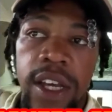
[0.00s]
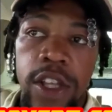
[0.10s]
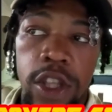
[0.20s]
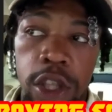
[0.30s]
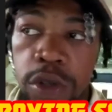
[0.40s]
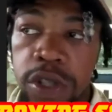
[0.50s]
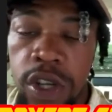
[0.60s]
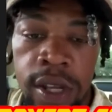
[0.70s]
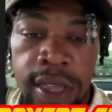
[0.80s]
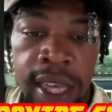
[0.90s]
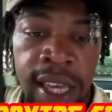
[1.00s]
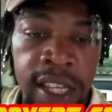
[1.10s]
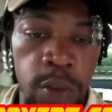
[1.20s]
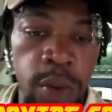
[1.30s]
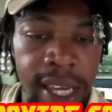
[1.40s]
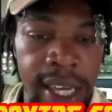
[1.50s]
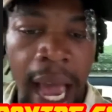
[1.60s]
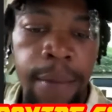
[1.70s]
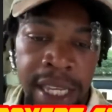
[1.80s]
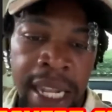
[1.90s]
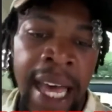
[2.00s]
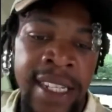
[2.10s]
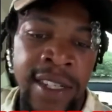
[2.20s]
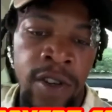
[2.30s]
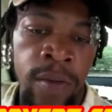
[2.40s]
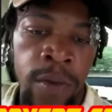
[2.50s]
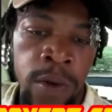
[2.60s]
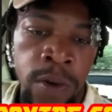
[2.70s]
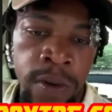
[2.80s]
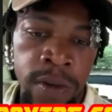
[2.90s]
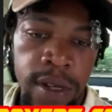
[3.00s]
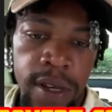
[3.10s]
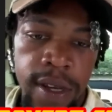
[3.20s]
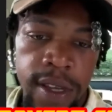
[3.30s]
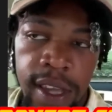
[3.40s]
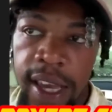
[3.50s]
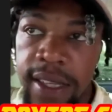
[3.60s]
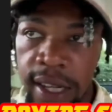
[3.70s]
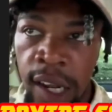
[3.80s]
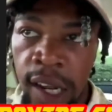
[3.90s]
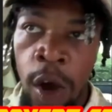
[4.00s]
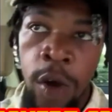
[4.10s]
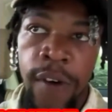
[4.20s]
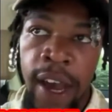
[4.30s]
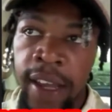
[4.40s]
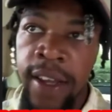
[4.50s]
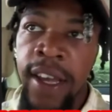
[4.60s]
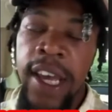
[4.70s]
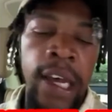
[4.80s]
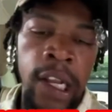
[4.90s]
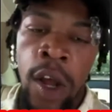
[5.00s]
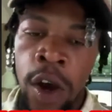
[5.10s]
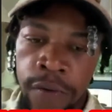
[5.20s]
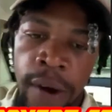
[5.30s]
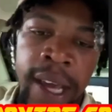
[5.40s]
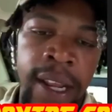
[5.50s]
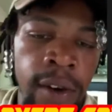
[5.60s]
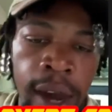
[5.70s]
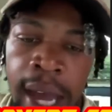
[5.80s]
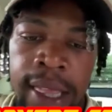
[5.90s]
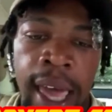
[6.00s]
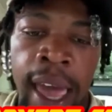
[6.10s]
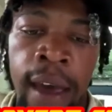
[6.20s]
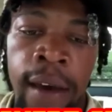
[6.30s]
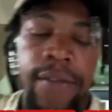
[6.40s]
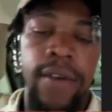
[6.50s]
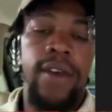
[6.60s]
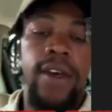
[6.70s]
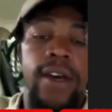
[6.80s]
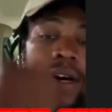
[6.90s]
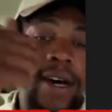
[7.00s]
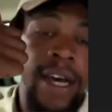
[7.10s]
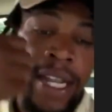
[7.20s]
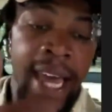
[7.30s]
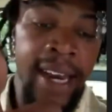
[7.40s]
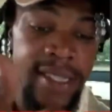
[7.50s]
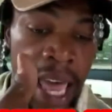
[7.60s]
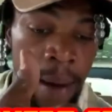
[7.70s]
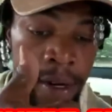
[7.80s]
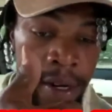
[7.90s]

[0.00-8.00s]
do certain things, we're capitalizing on moves. Yeah, he's a long fighter. A long fighter, he's going to have a lot of stamina.